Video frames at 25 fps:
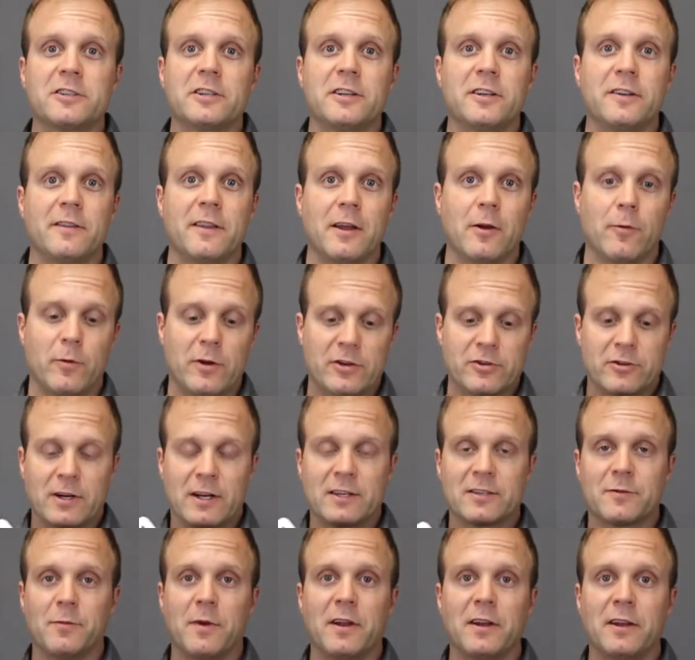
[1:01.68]
that we
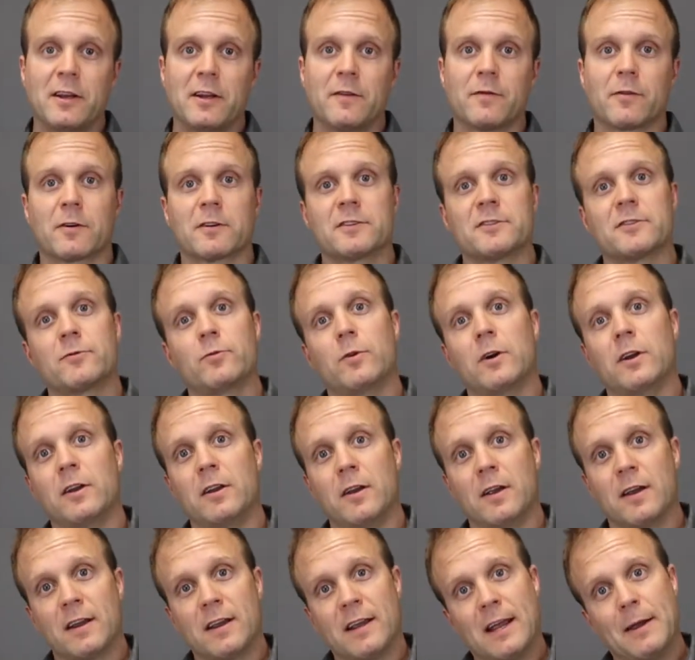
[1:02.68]
transmitted versus what
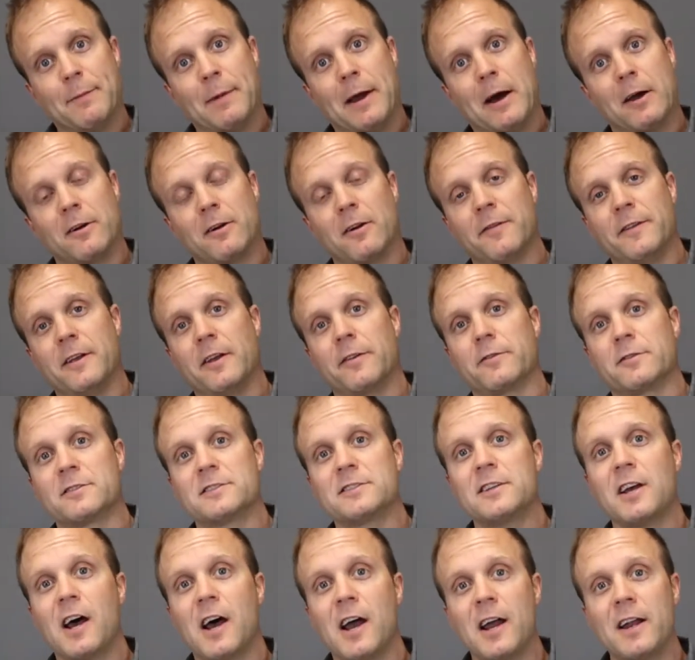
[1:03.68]
came out the other
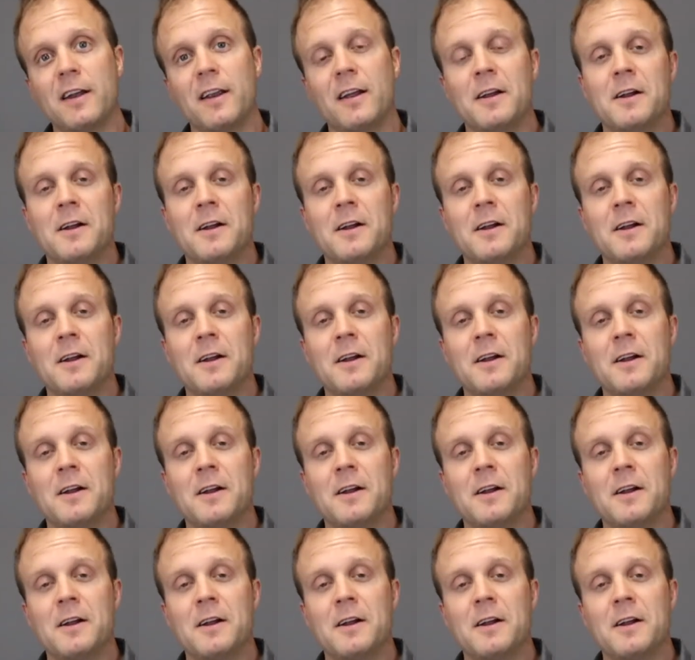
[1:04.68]
side.